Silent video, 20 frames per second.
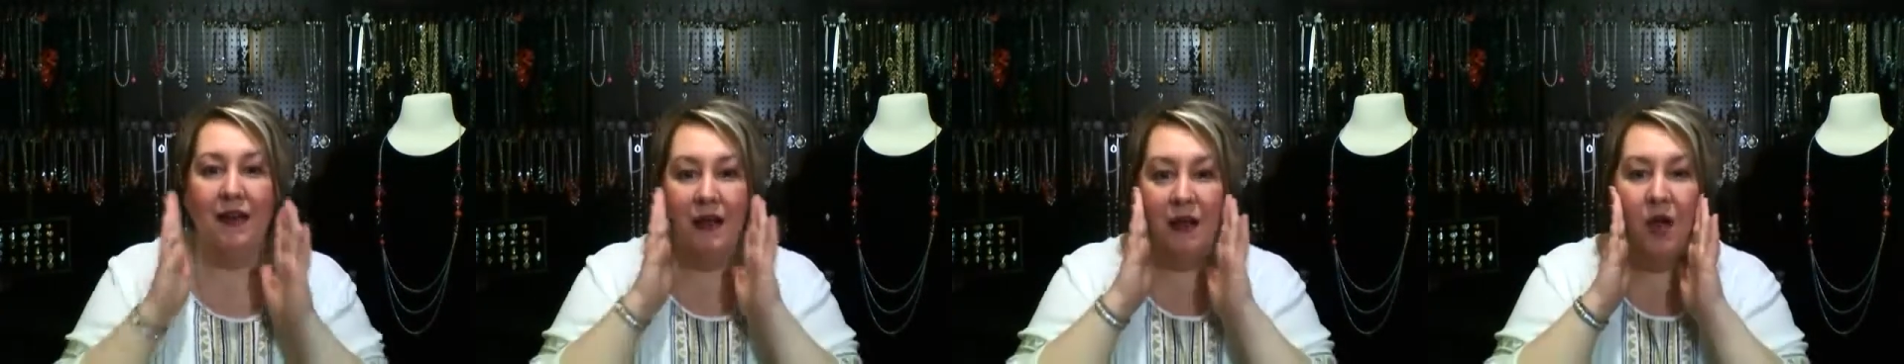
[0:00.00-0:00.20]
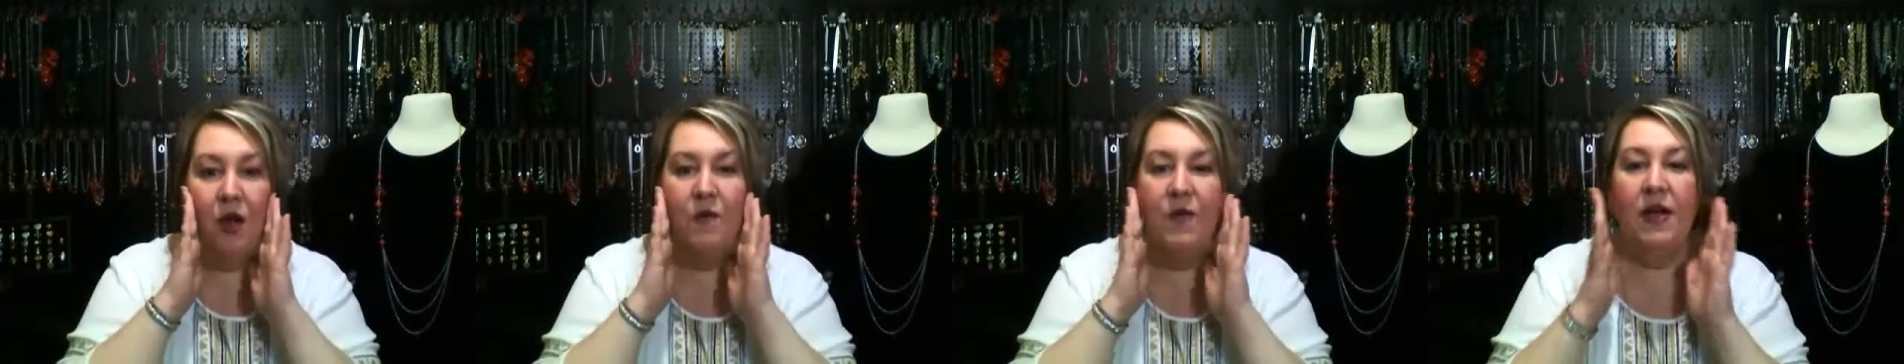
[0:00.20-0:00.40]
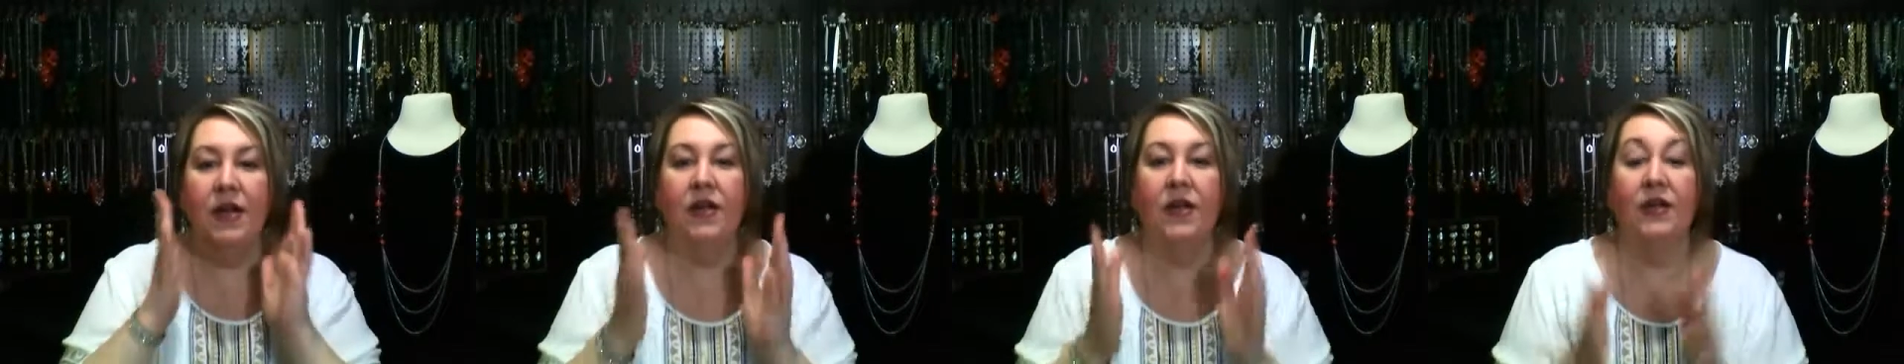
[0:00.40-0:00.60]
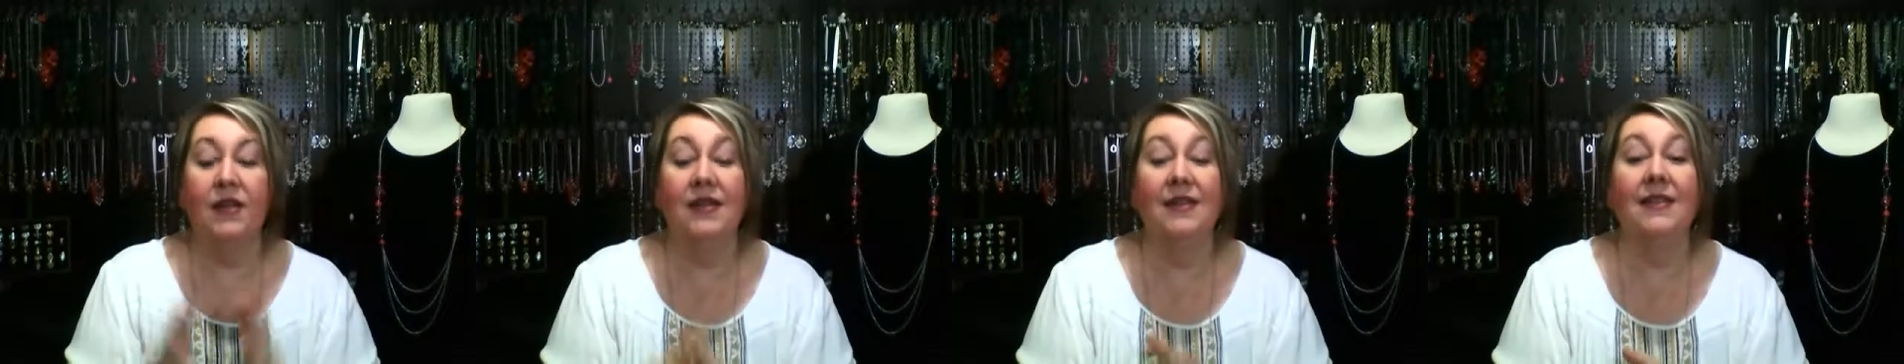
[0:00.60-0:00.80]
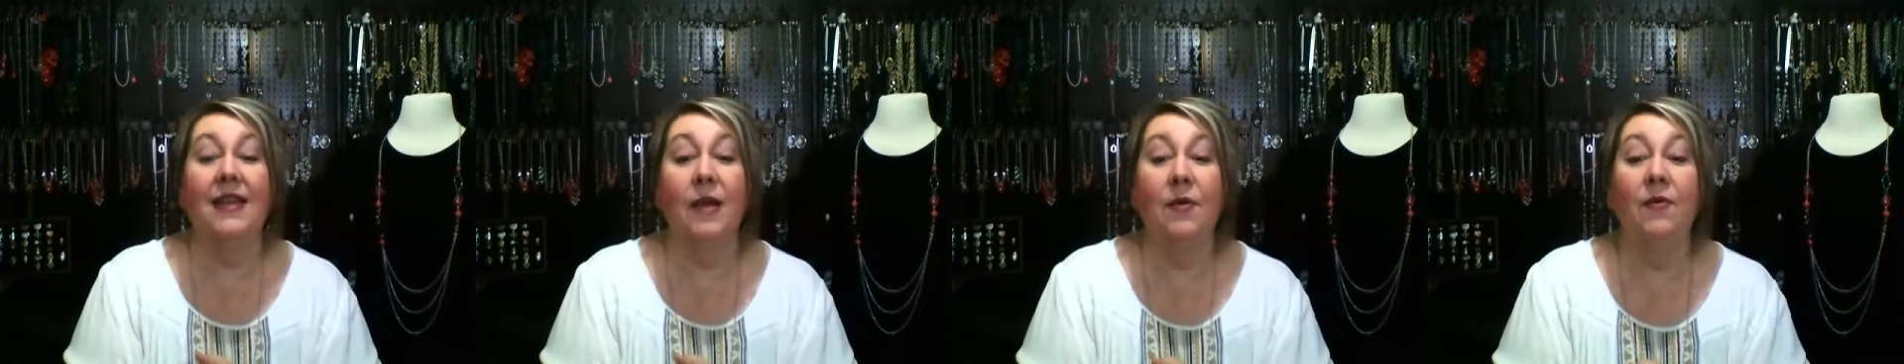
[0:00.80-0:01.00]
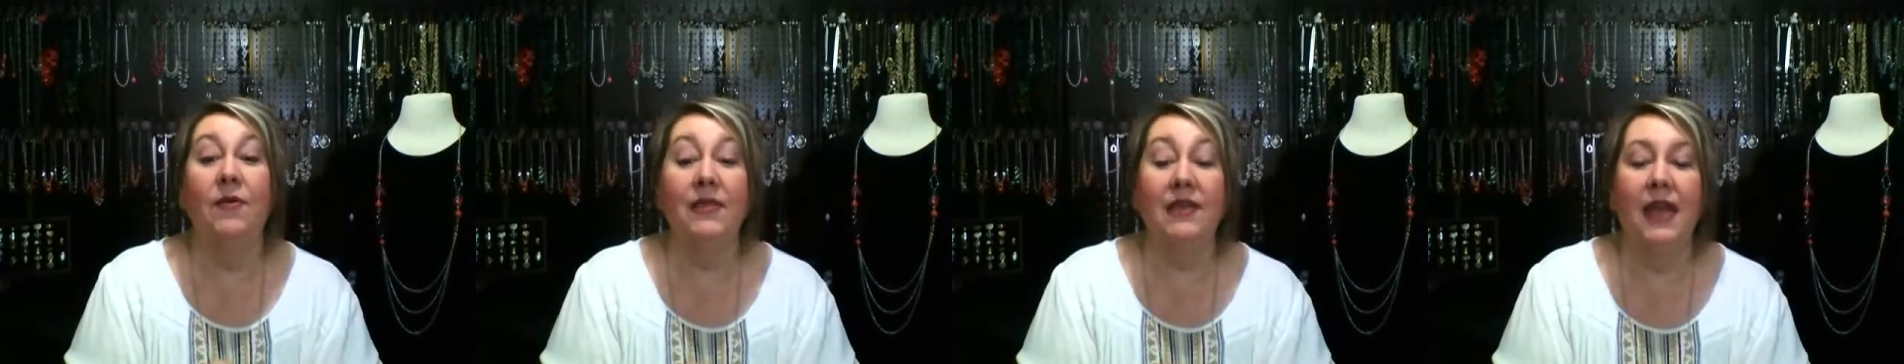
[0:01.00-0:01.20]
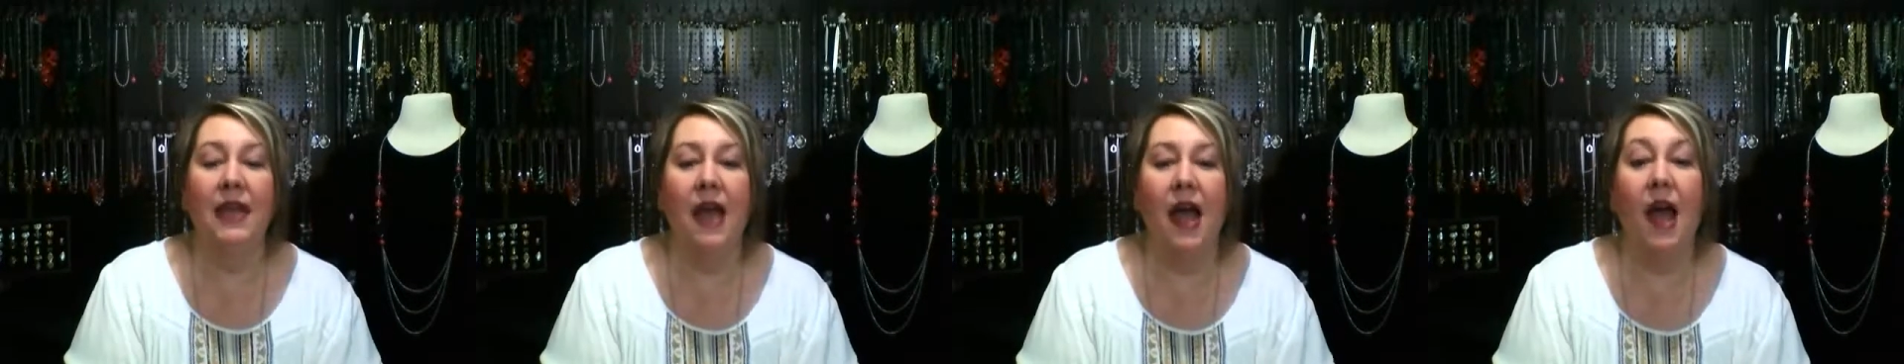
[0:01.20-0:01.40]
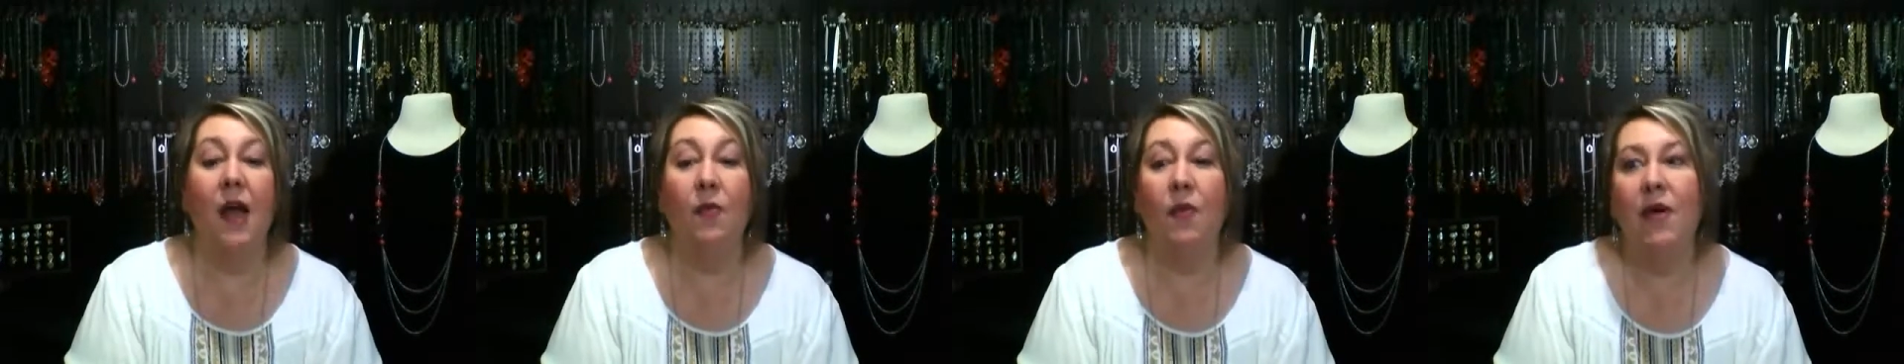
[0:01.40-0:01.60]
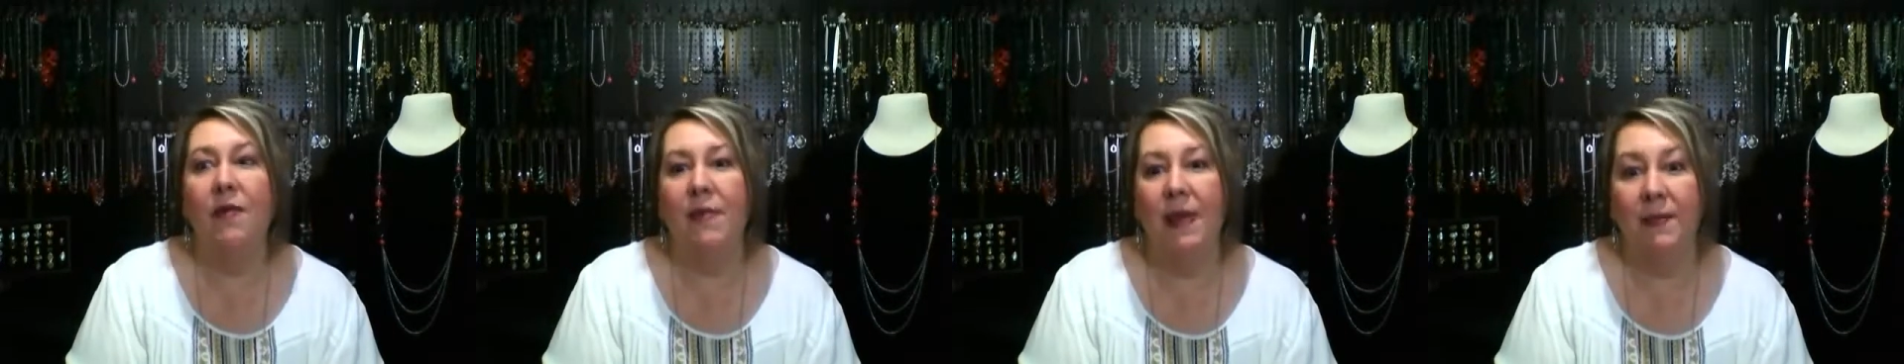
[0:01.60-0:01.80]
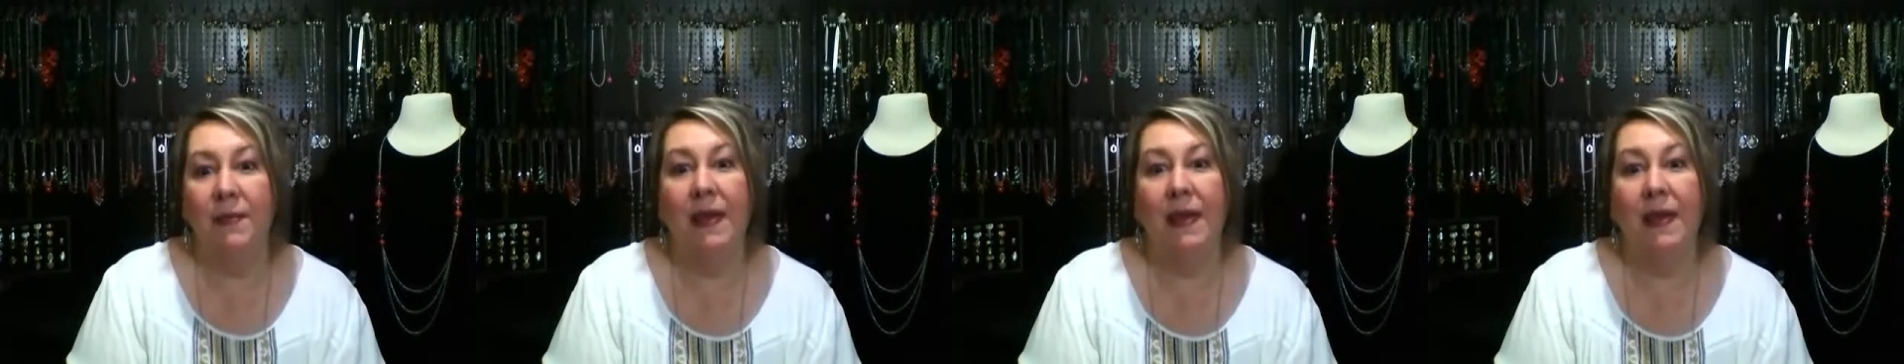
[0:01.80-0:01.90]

oh my goodness, they will say, I want my